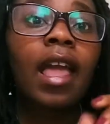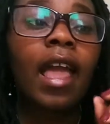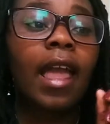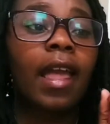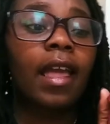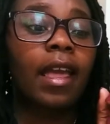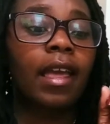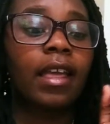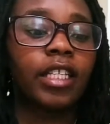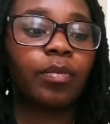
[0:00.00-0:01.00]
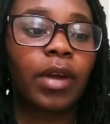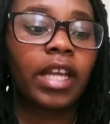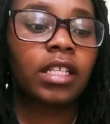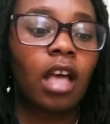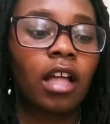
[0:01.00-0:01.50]
and he
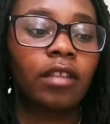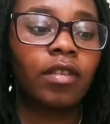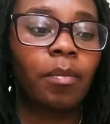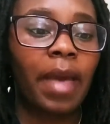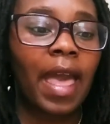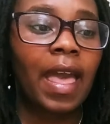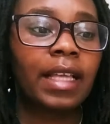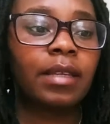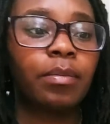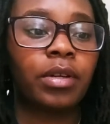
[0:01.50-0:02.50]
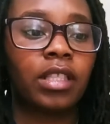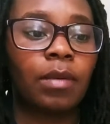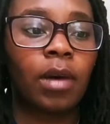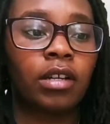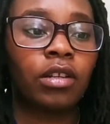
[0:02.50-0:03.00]
sprays all of the bags and put them
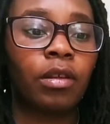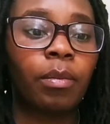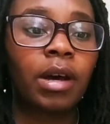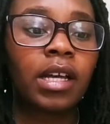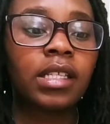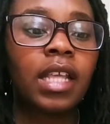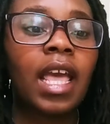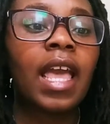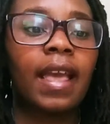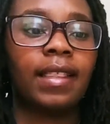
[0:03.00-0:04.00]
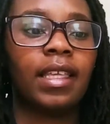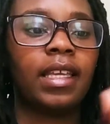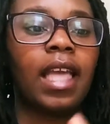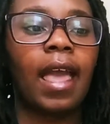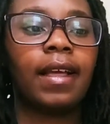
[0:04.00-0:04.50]
under the bus, and then
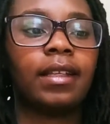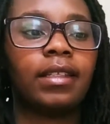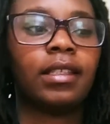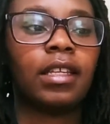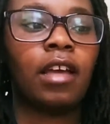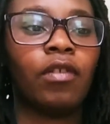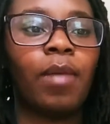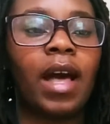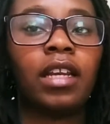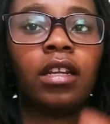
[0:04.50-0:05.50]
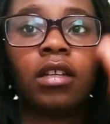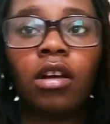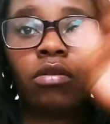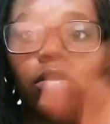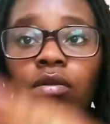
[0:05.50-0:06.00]
he asks everybody to go through